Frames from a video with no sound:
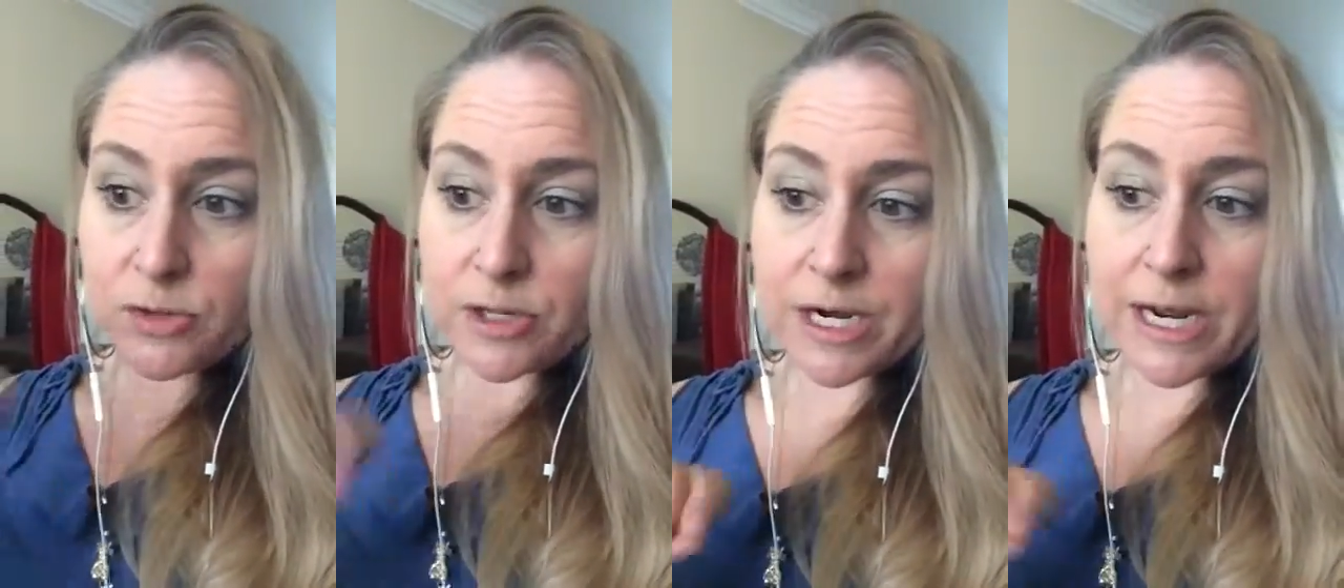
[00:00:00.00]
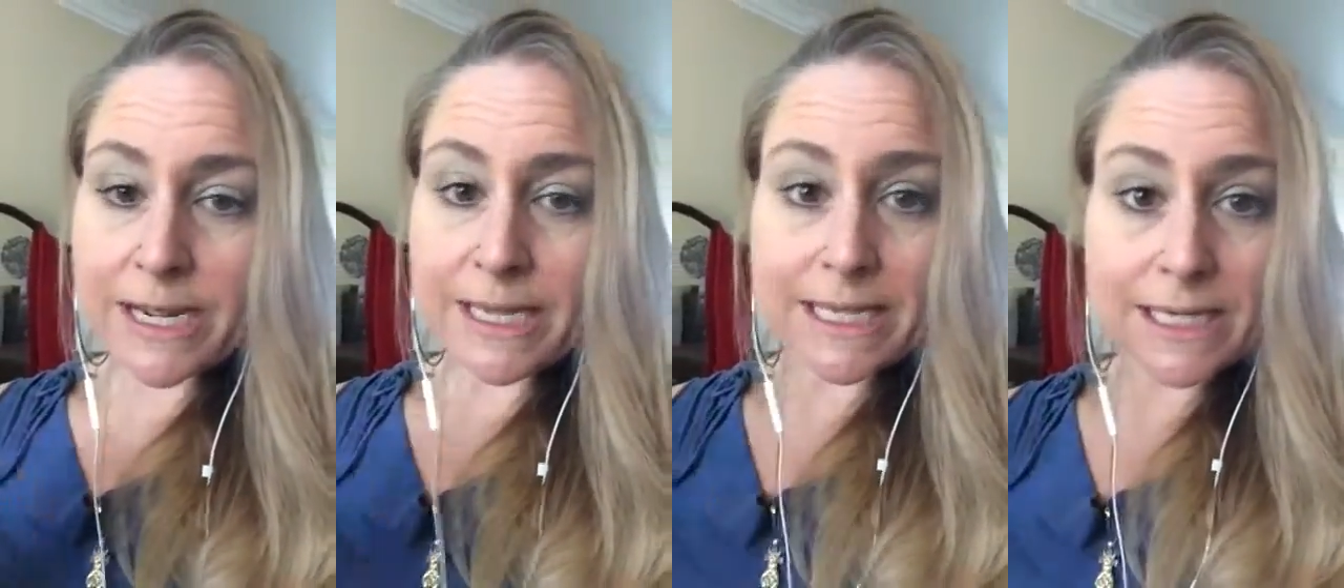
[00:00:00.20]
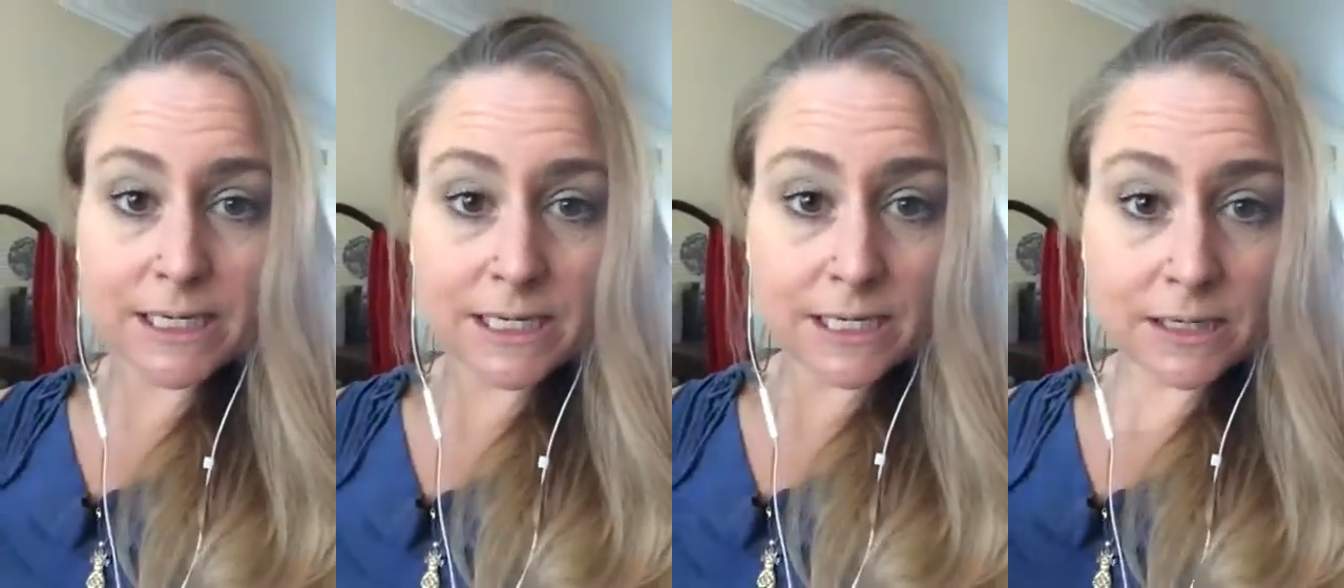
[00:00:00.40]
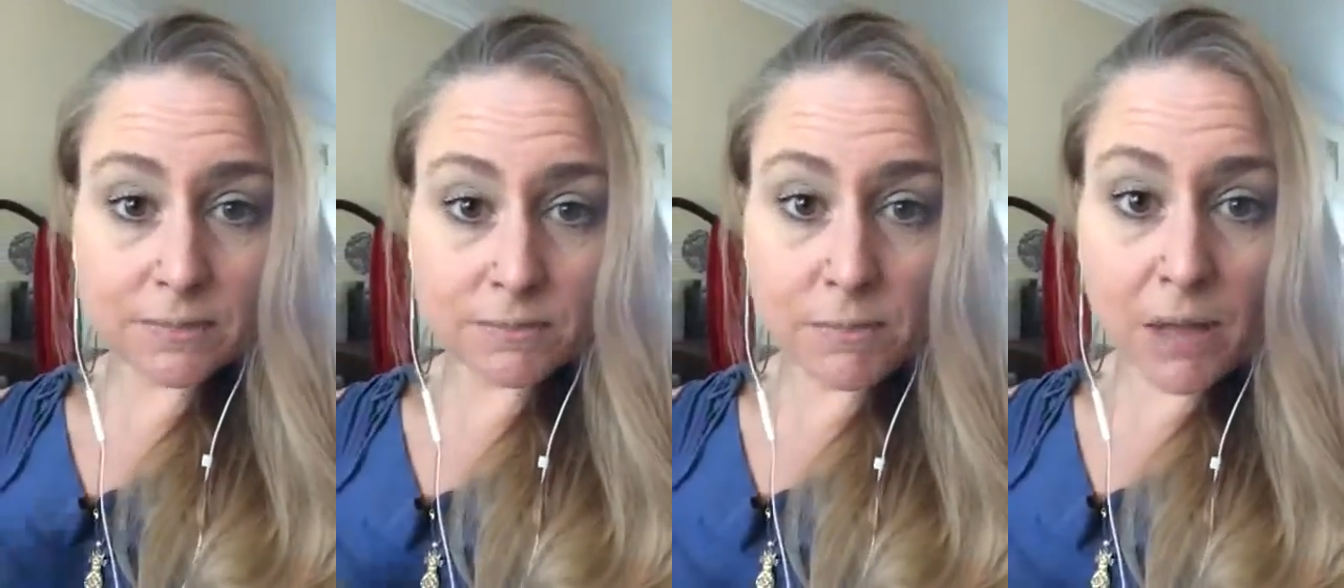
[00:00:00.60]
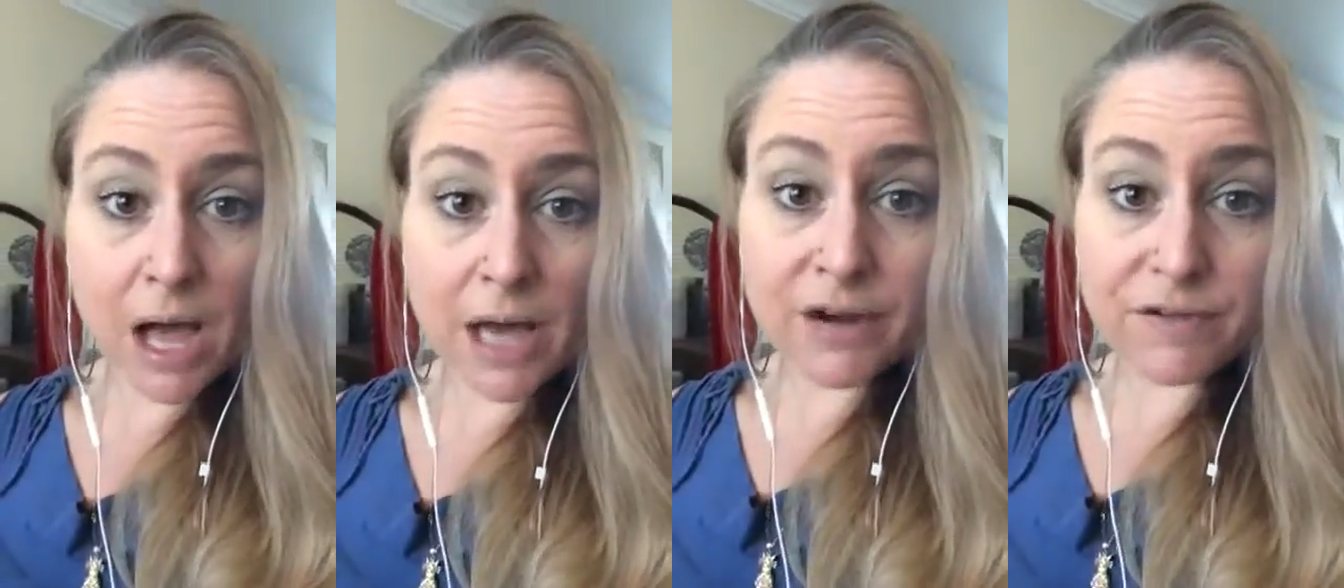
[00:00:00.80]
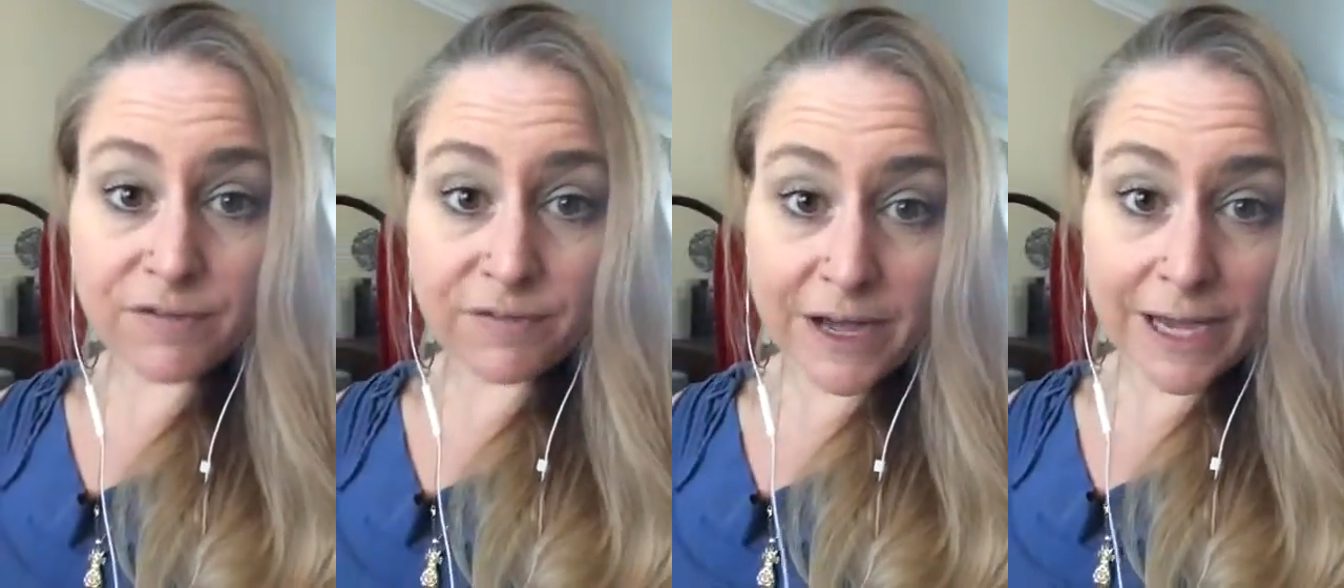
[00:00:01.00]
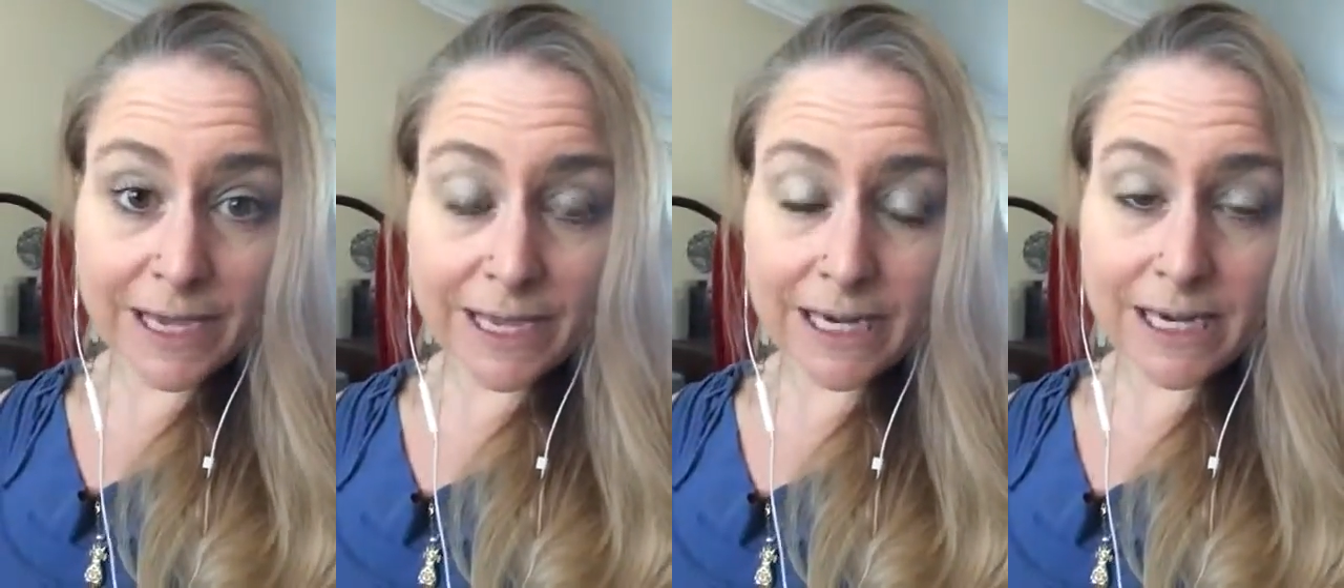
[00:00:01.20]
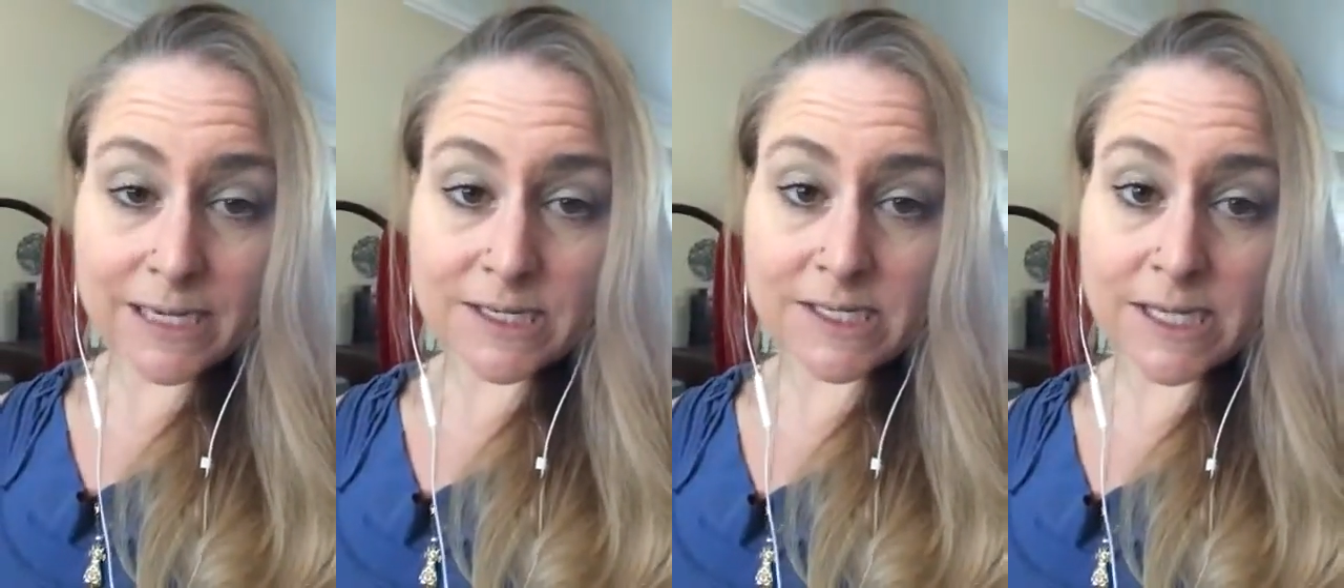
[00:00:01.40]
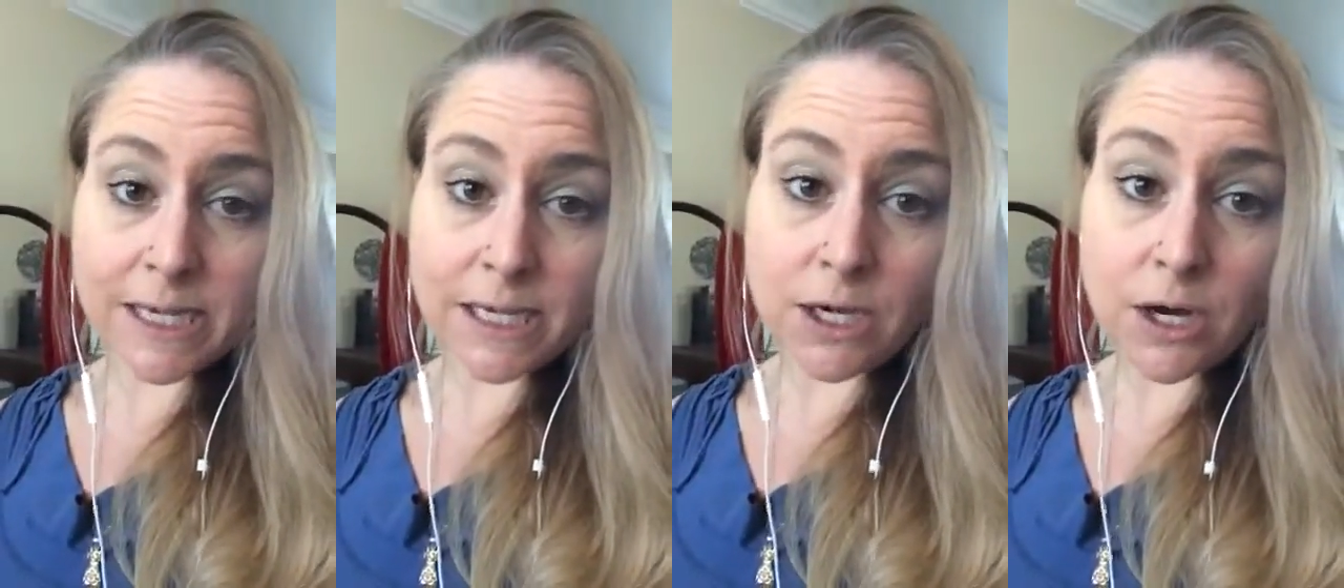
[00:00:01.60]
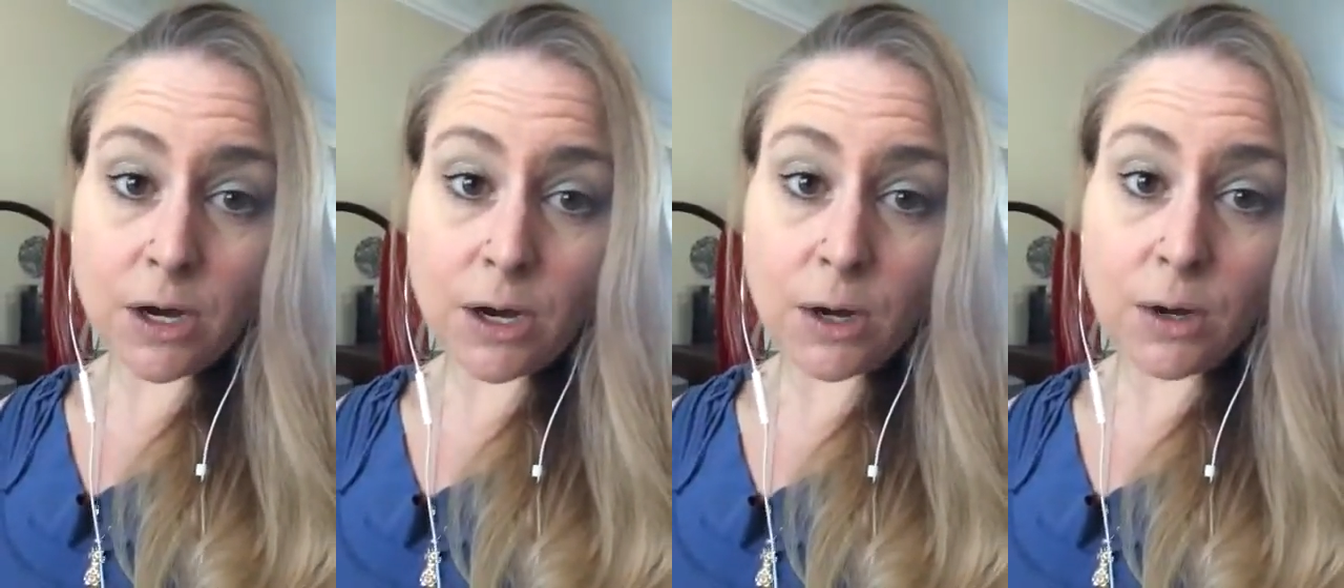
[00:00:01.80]
that I can modify it as I
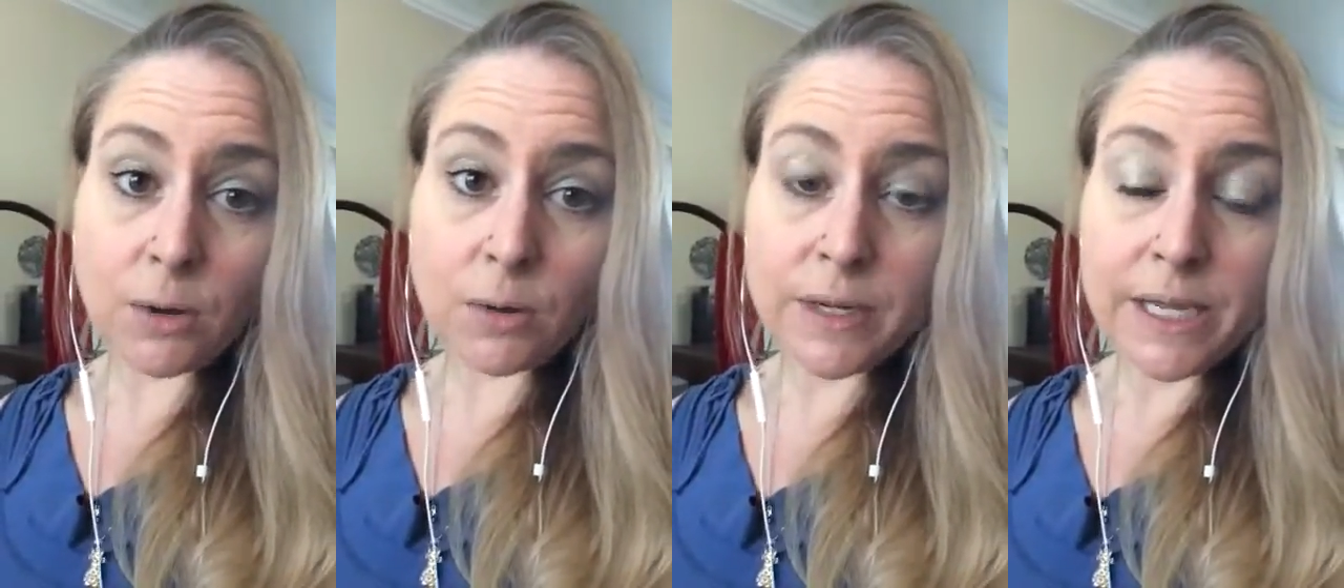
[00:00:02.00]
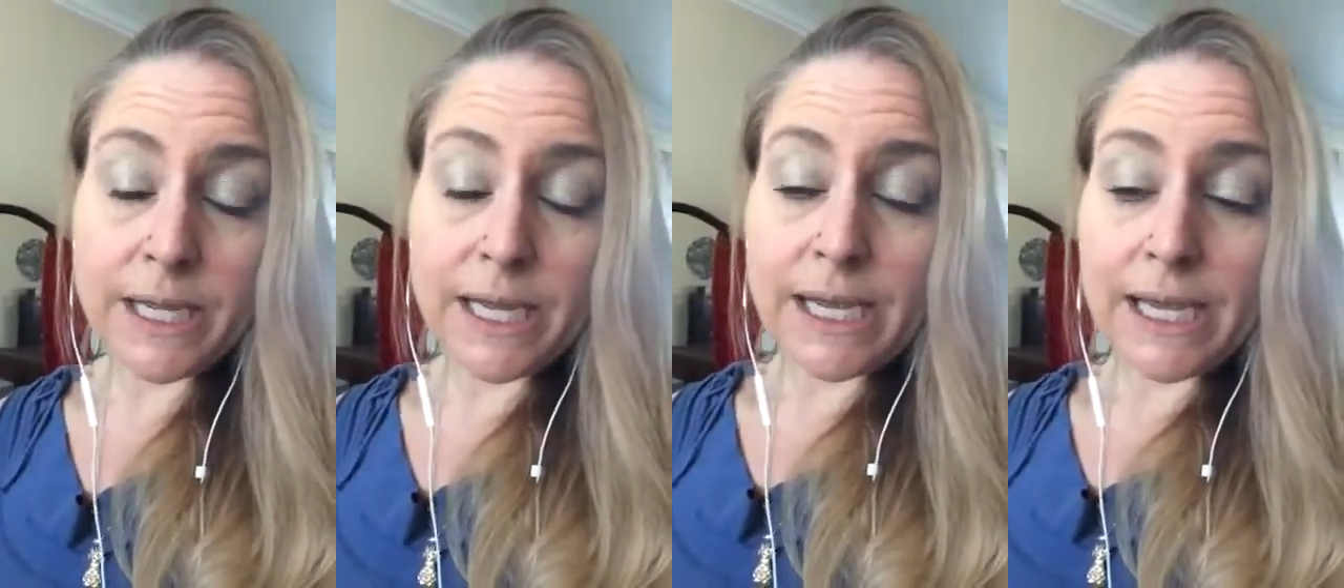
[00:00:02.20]
go.